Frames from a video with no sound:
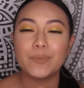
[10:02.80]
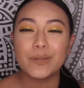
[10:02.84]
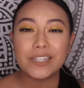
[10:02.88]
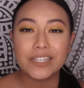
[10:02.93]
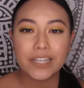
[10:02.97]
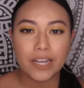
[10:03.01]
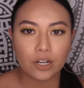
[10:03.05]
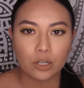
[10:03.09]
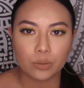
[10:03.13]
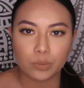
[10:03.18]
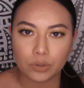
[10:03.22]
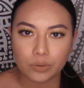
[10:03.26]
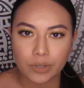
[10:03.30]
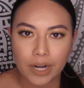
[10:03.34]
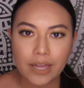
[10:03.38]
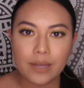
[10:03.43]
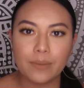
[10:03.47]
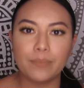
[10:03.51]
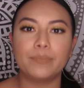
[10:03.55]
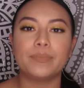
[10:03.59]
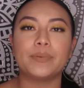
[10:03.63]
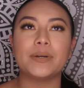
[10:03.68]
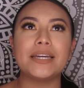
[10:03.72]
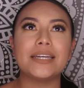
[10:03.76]
been terrible, right?
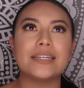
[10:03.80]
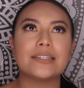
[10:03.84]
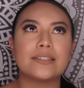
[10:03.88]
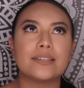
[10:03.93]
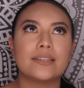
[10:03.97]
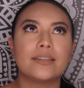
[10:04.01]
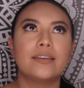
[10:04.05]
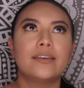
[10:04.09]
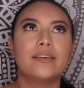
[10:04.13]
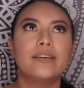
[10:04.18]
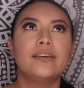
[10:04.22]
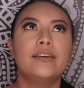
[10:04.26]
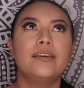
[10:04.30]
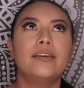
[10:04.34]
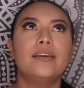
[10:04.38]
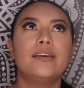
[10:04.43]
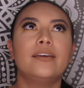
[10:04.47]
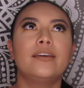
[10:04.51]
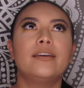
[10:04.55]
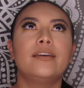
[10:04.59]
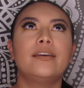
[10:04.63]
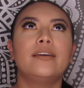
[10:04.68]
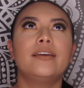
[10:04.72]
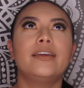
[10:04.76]
But
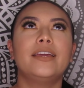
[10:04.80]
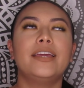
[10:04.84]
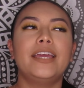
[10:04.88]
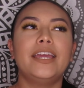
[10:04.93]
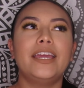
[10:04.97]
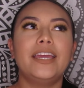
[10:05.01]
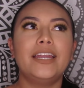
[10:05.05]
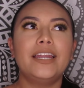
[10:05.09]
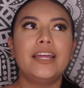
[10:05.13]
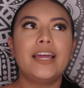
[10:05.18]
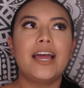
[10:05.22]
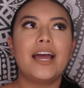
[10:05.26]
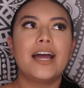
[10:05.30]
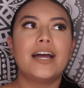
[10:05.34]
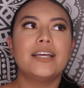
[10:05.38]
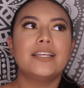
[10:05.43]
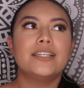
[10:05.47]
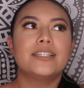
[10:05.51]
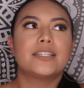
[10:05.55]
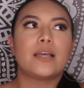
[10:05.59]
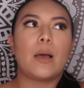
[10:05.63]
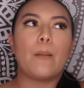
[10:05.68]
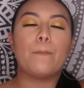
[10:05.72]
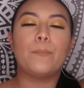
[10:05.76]
it
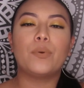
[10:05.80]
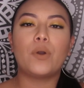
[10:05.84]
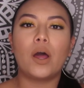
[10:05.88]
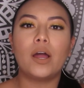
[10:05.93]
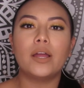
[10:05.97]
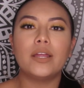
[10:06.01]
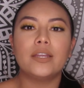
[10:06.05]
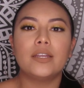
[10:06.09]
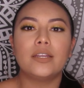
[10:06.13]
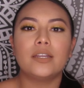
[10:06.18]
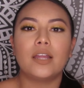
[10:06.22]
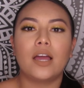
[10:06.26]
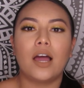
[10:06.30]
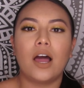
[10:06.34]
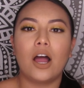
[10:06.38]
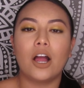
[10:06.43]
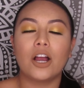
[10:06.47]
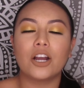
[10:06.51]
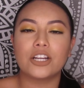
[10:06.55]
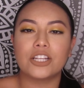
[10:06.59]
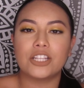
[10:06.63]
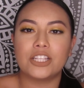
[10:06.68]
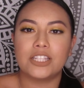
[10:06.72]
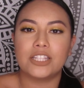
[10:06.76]
has brought in
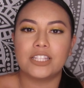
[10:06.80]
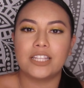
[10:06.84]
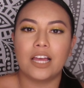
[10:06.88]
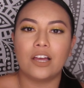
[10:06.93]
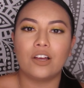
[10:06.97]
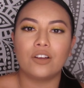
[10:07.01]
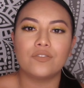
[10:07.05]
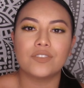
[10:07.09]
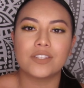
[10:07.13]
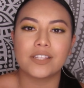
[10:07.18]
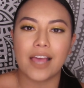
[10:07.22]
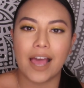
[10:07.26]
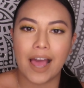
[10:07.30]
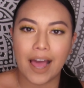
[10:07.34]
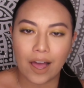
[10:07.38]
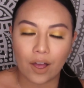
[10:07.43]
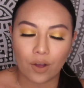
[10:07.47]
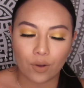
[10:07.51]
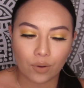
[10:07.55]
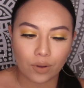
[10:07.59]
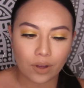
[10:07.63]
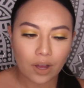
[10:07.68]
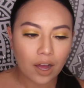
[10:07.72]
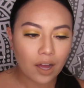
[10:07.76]
ourselves
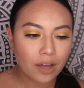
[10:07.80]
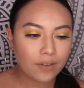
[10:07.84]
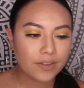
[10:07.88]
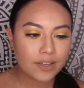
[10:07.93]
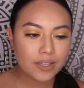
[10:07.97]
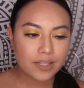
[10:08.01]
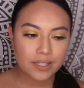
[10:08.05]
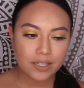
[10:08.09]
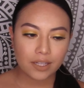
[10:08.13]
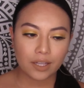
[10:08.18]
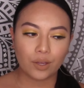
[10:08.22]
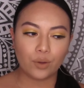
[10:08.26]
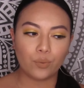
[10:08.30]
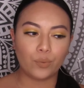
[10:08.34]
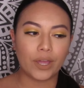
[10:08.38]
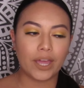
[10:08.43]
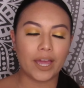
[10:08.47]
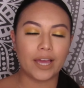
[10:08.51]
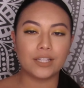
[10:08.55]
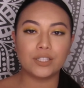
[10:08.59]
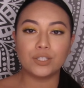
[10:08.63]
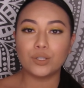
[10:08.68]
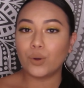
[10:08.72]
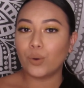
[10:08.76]
out. Obviously, we
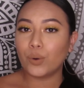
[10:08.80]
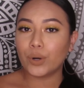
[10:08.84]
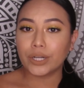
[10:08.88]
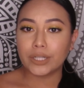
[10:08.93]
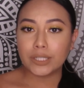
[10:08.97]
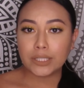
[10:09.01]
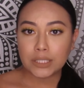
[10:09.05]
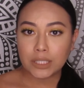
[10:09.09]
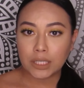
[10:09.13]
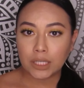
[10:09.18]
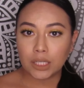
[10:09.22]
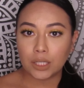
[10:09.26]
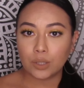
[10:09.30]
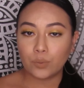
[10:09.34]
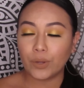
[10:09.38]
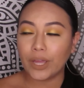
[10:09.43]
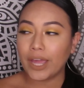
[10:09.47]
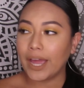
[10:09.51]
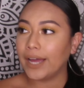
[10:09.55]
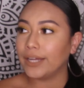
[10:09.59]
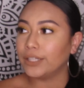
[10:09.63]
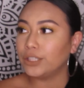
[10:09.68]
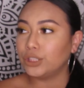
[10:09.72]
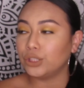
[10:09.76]
had to quarantine, we
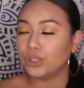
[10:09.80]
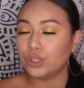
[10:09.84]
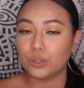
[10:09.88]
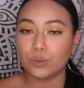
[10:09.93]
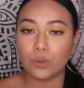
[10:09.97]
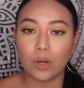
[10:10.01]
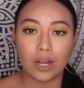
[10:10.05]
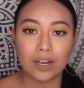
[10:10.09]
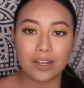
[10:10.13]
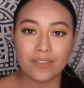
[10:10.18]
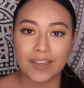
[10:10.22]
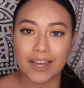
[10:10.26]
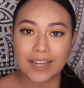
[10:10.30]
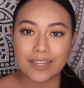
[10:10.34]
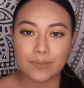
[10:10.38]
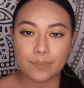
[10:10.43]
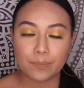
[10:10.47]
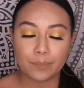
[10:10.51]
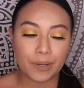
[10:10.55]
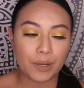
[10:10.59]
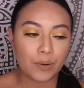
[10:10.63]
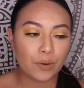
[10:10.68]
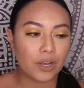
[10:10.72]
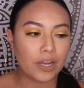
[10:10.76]
had to do all of that,
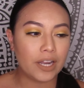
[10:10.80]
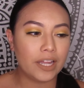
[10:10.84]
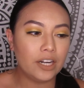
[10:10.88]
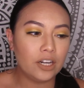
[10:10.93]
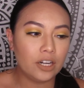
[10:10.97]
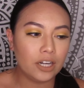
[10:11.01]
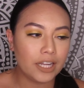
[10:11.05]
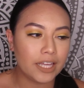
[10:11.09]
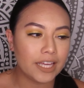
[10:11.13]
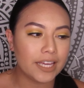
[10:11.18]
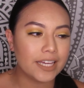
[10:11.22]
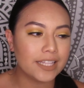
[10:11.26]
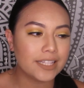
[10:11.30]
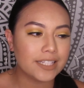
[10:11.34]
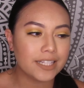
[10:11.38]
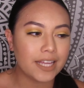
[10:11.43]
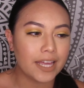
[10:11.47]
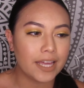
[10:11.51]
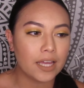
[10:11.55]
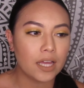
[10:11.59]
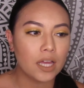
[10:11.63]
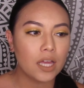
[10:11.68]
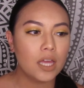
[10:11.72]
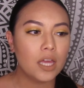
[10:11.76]
but literally, it's like